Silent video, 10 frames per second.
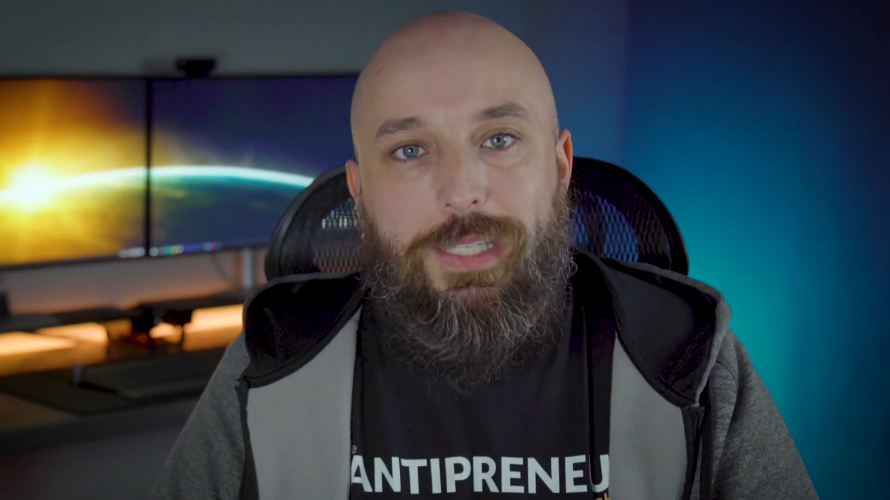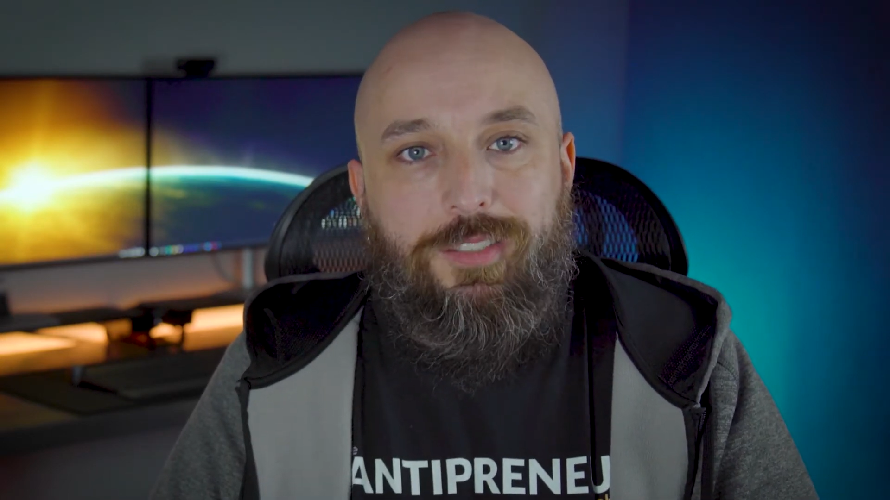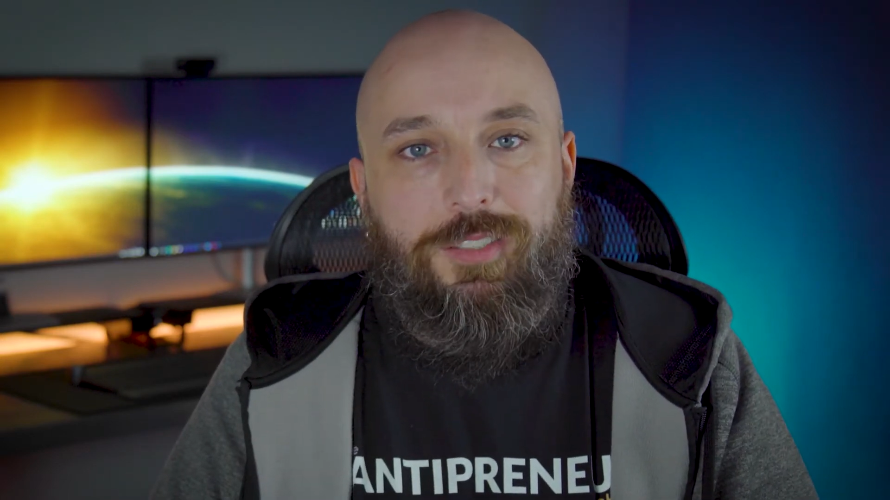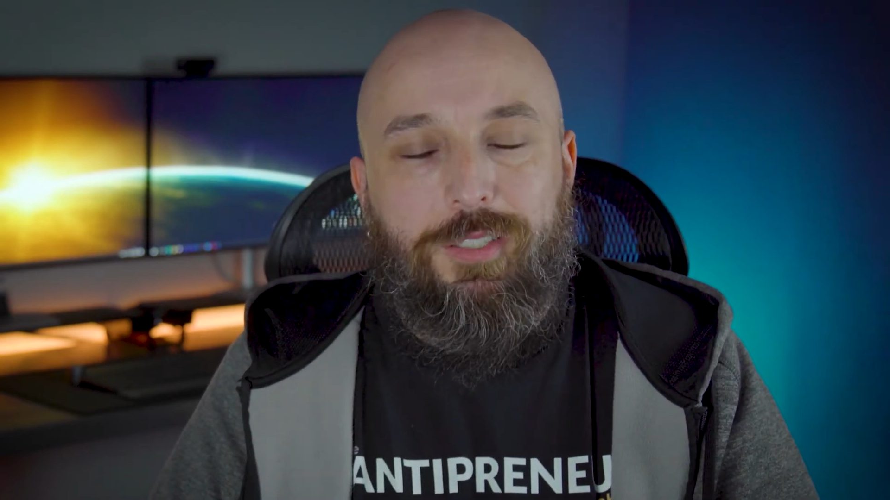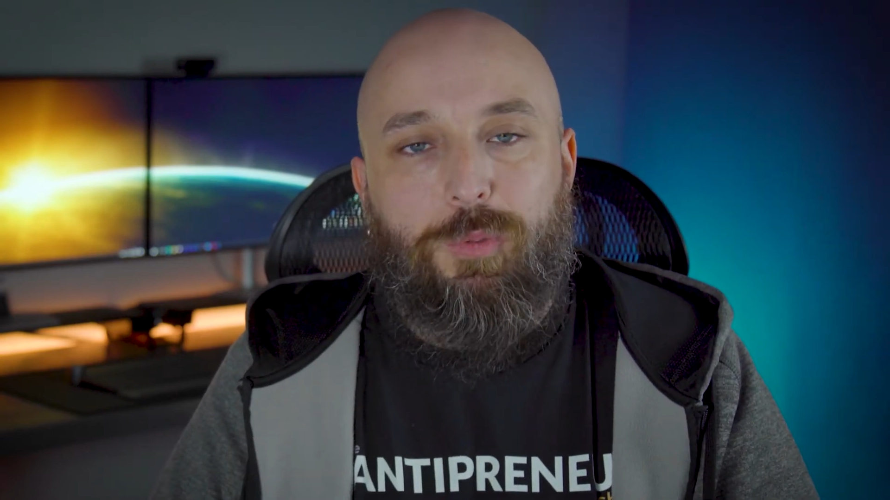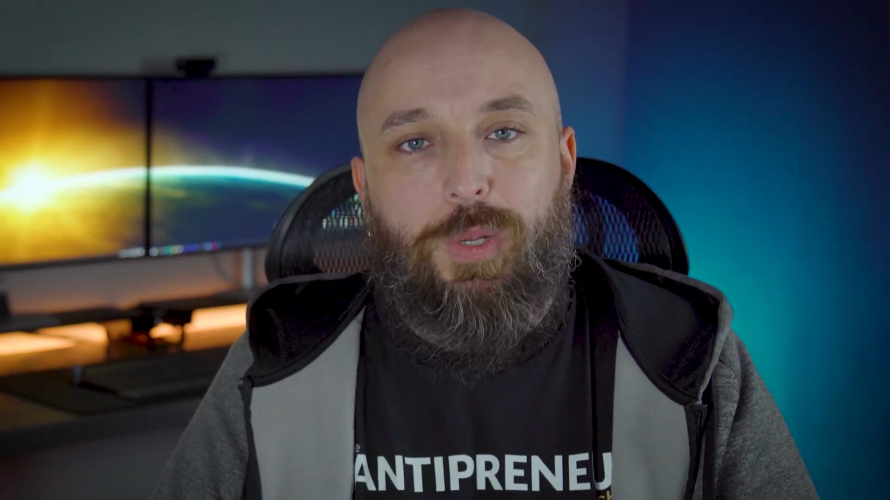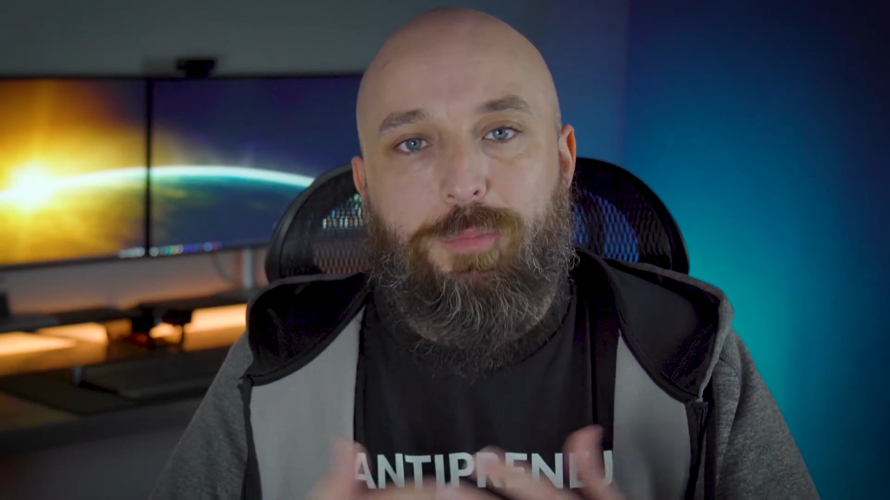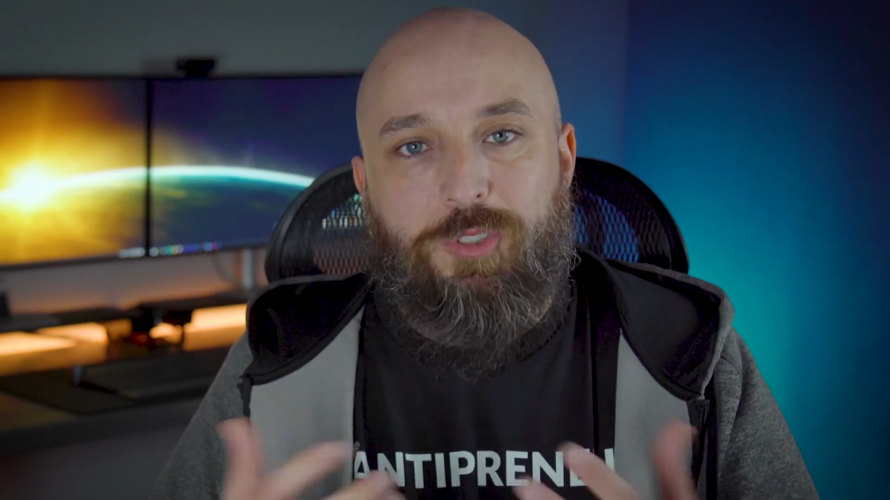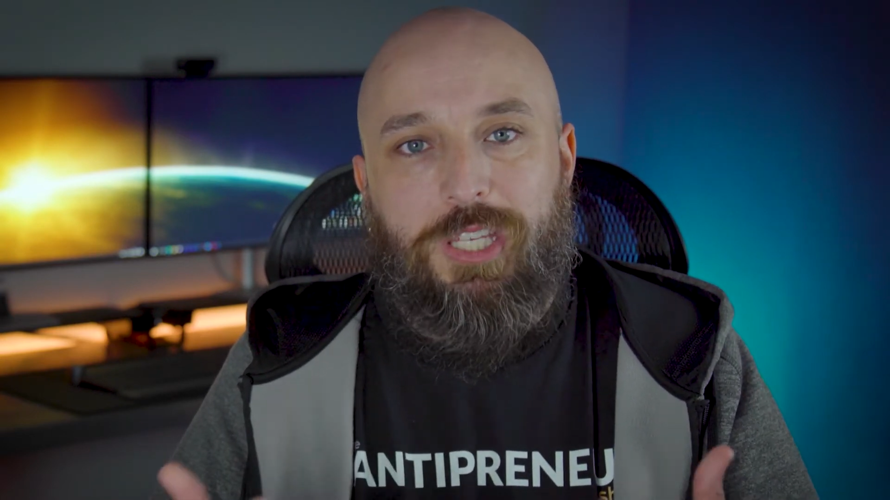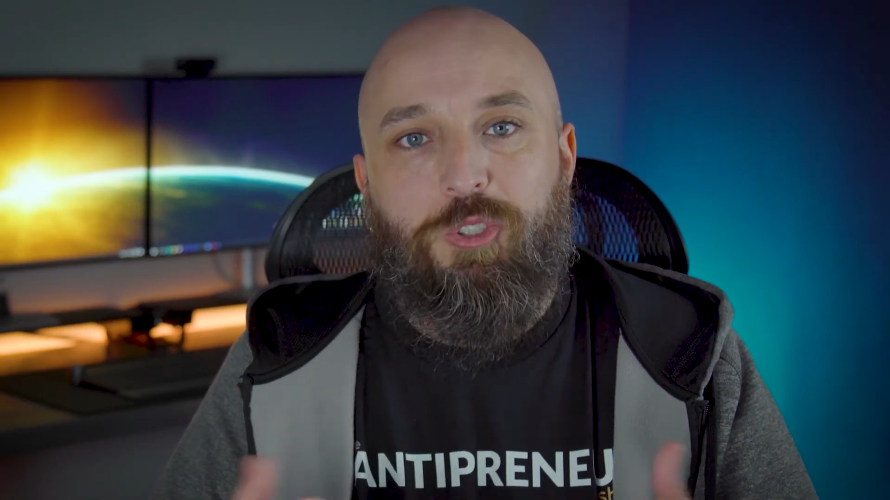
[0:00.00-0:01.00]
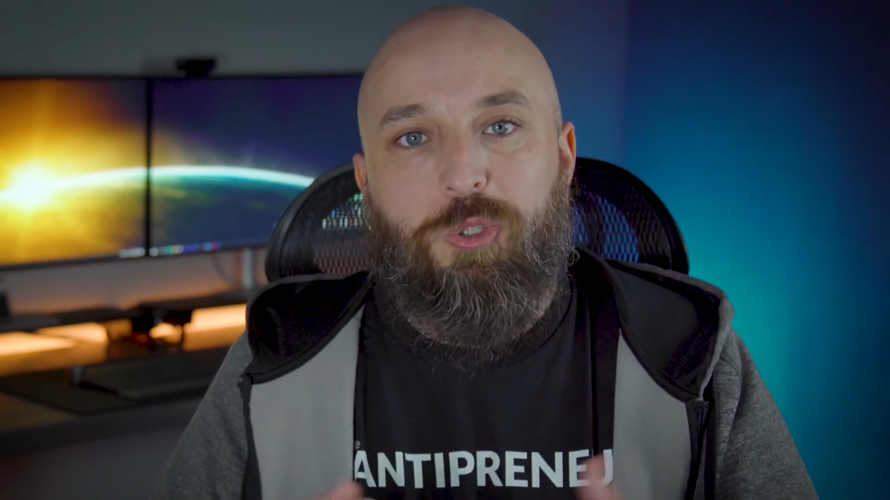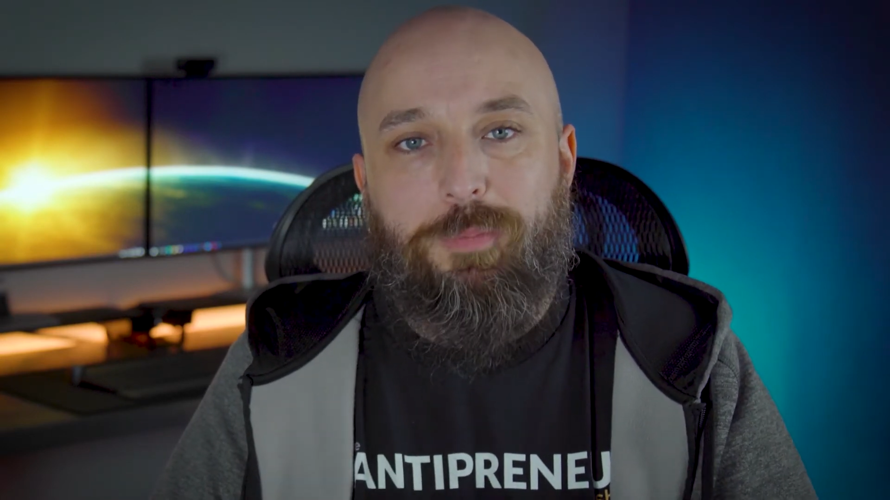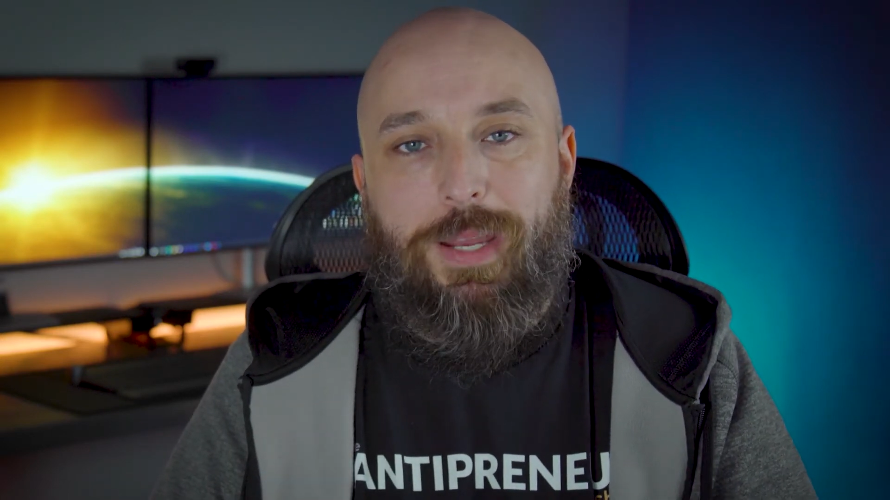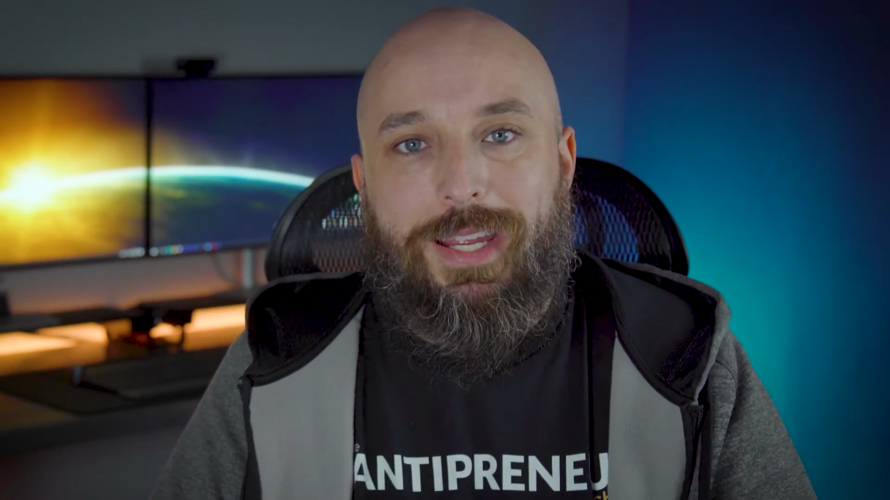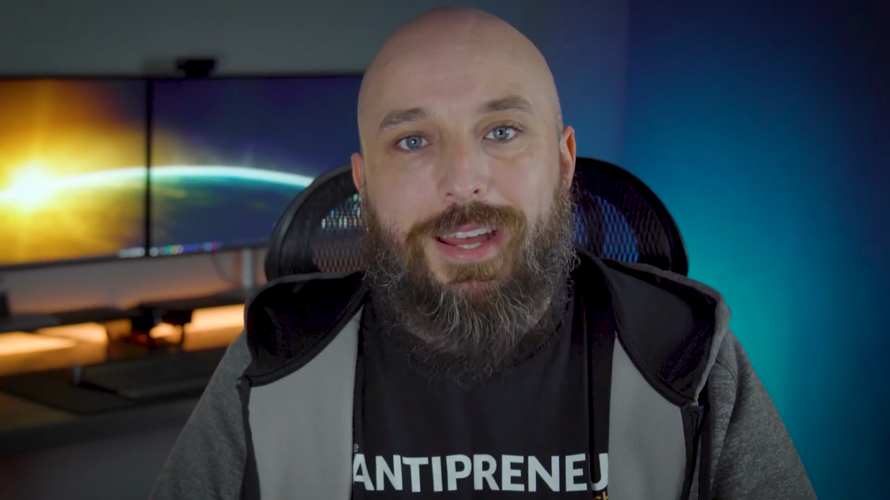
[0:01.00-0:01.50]
easily when I'm
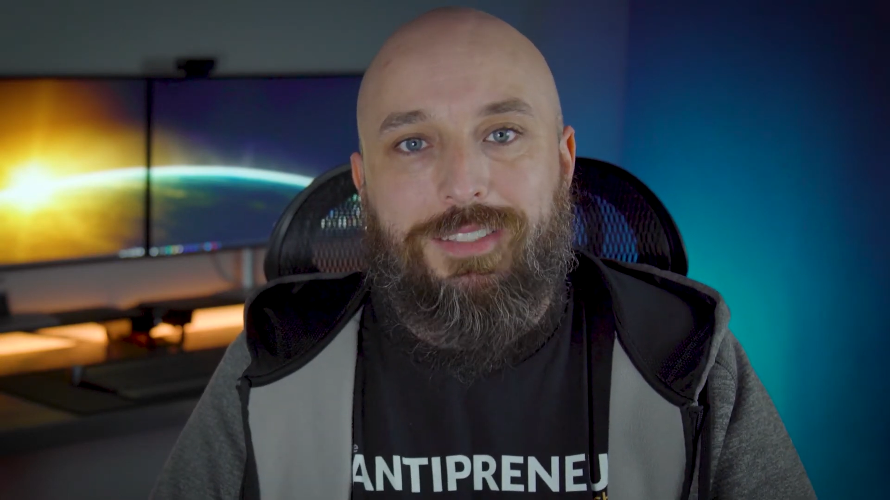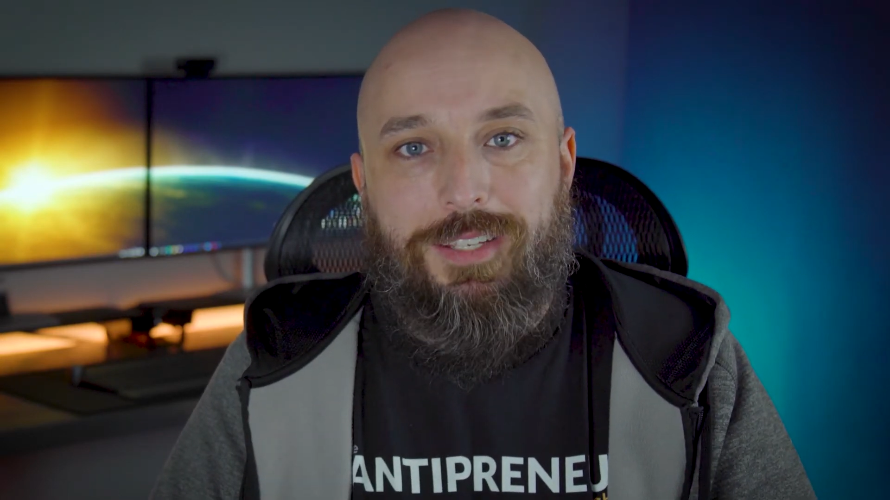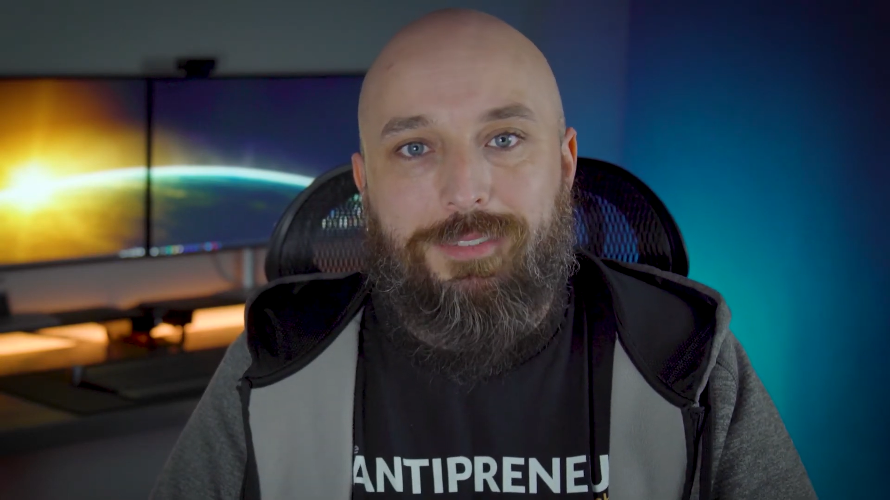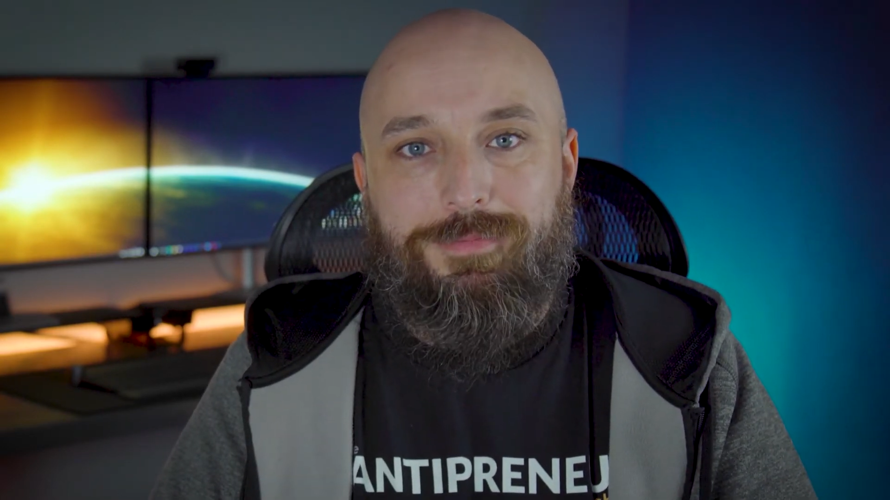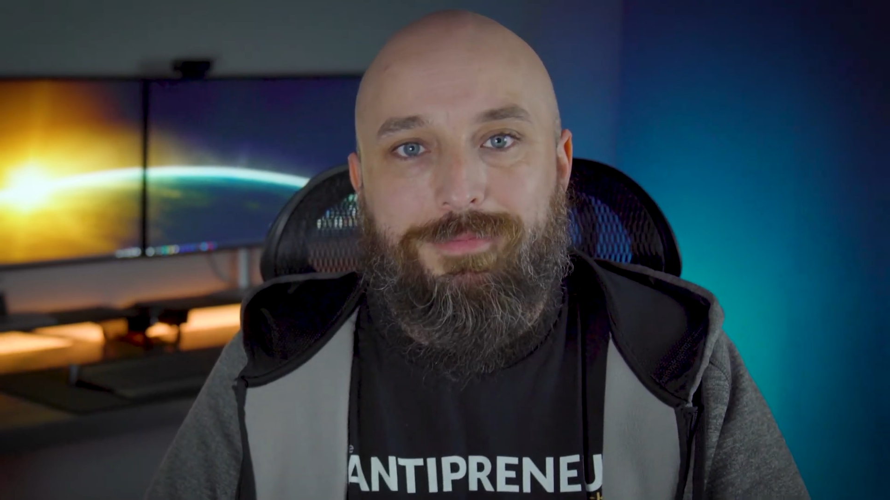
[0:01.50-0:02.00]
scheduling my content.